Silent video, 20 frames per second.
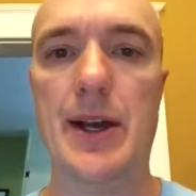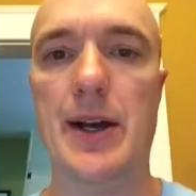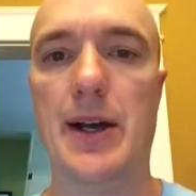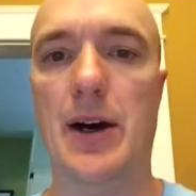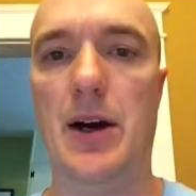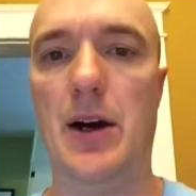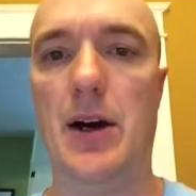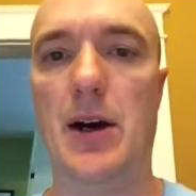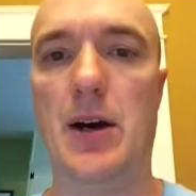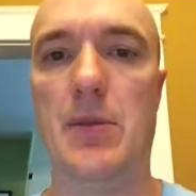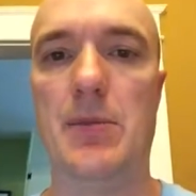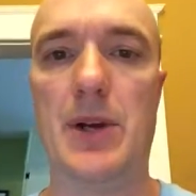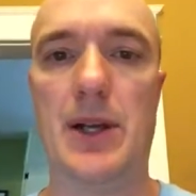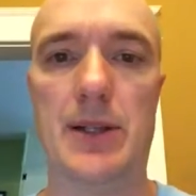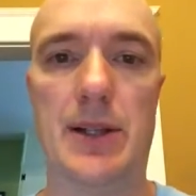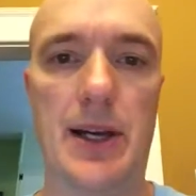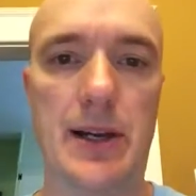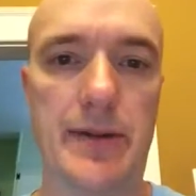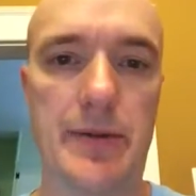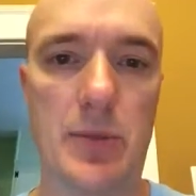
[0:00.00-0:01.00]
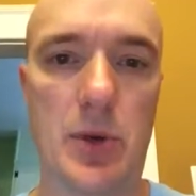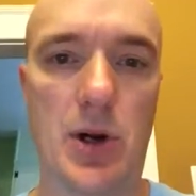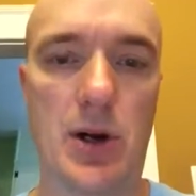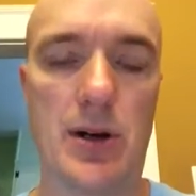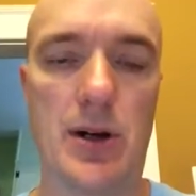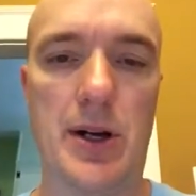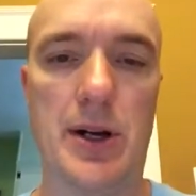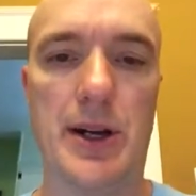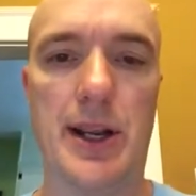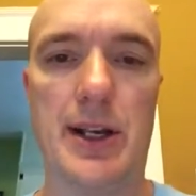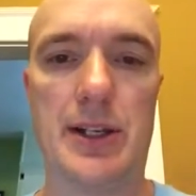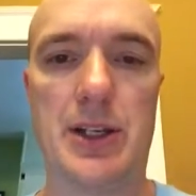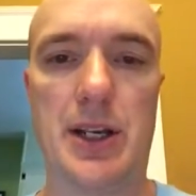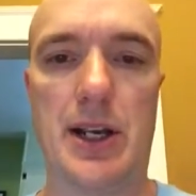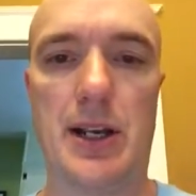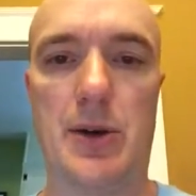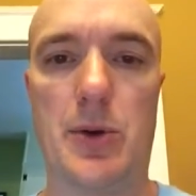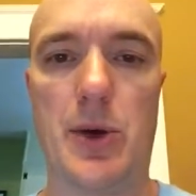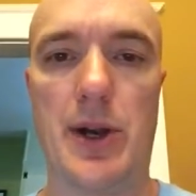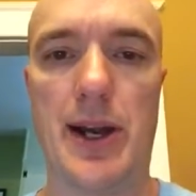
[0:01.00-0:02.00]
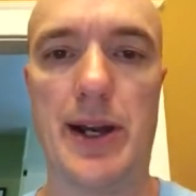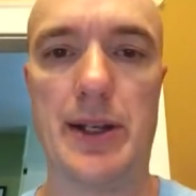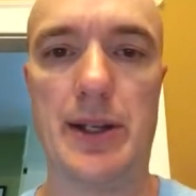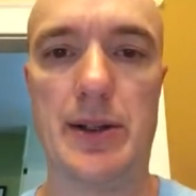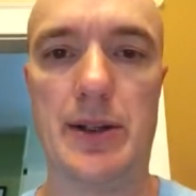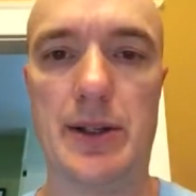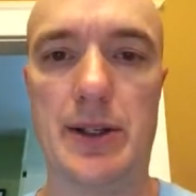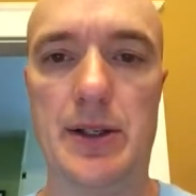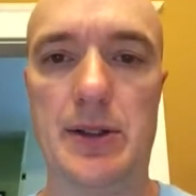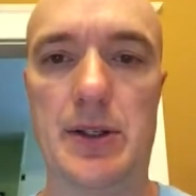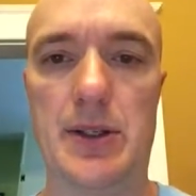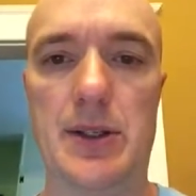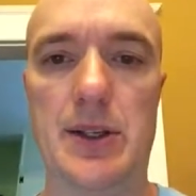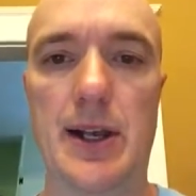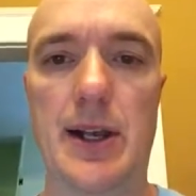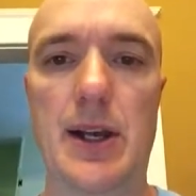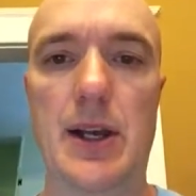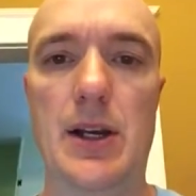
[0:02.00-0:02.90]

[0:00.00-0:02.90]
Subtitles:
A lot of them are on anticoagulants.